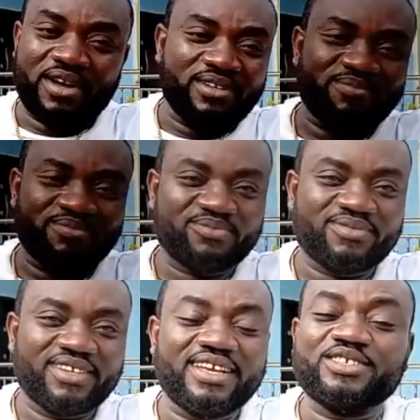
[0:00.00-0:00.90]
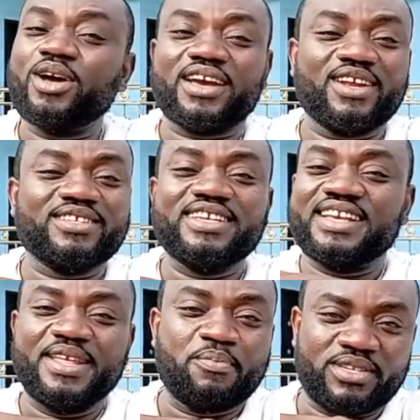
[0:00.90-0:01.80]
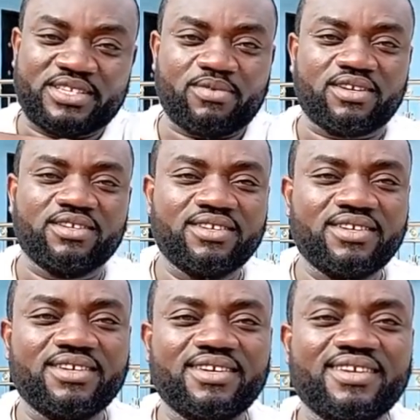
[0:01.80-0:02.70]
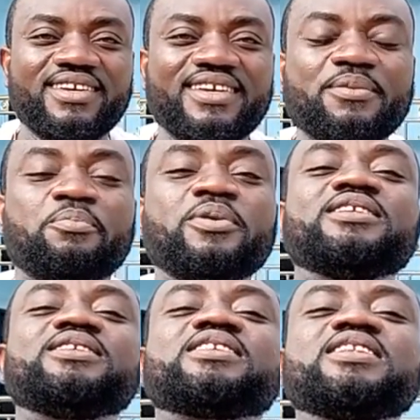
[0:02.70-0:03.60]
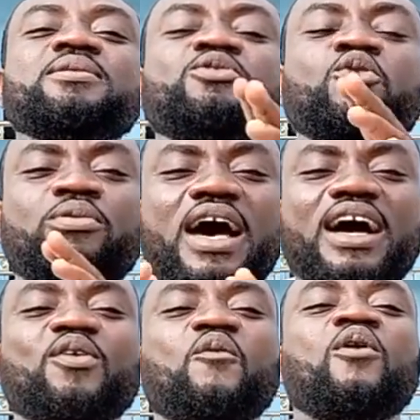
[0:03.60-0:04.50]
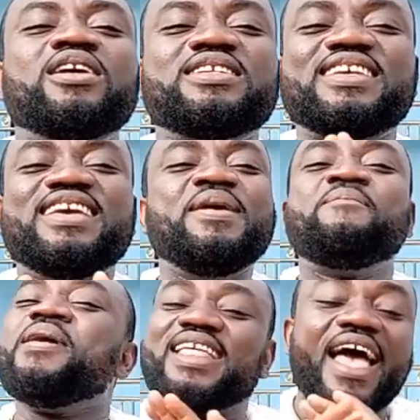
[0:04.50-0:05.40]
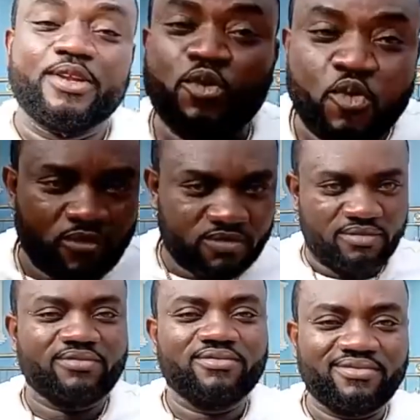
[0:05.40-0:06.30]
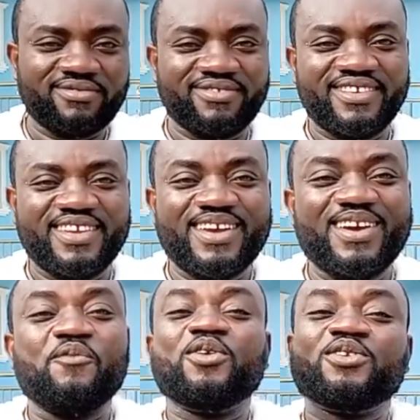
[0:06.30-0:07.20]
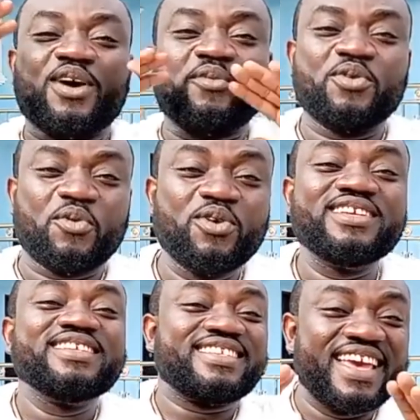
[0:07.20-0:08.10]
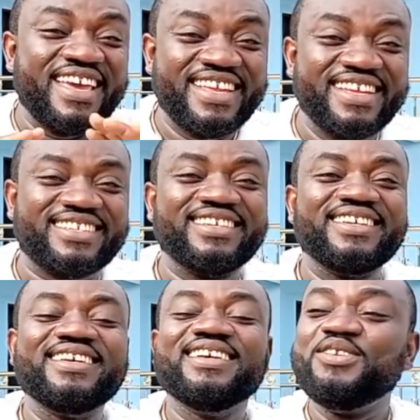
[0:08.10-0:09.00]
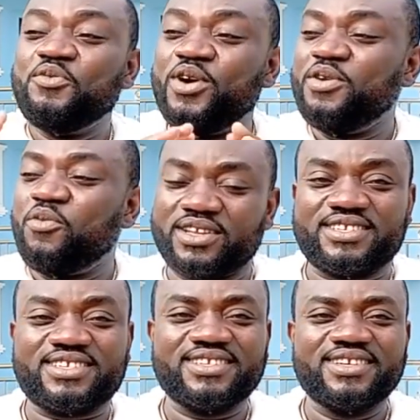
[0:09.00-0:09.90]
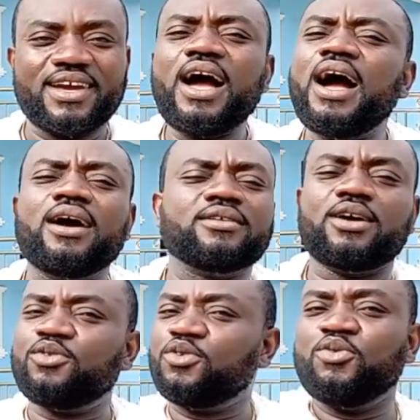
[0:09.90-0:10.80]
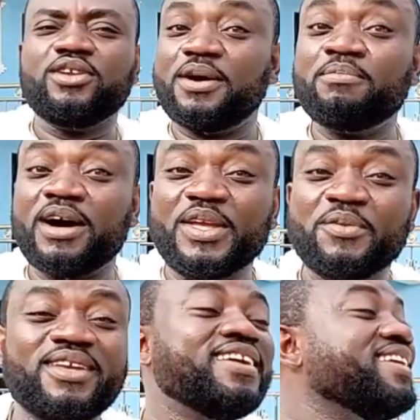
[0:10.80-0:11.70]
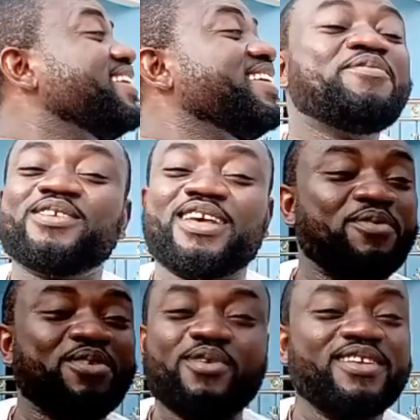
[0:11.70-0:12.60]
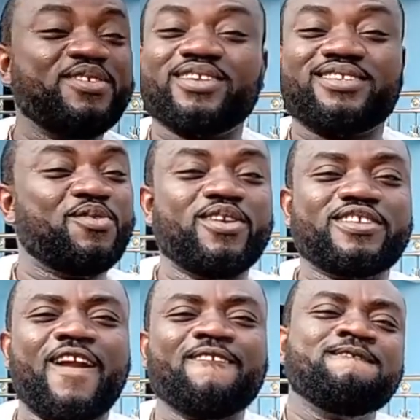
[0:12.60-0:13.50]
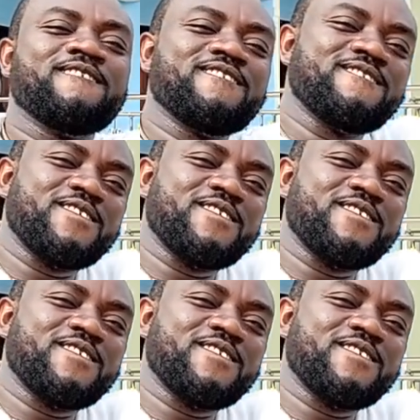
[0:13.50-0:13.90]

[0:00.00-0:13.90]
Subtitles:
man. So I cannot say he's an APC man. Slim Joe Black wants a better Edo. When Sakunokodi is saying it the way he wants, Sakunokodi na man you be. Because Sakunokodi just think God is saying that,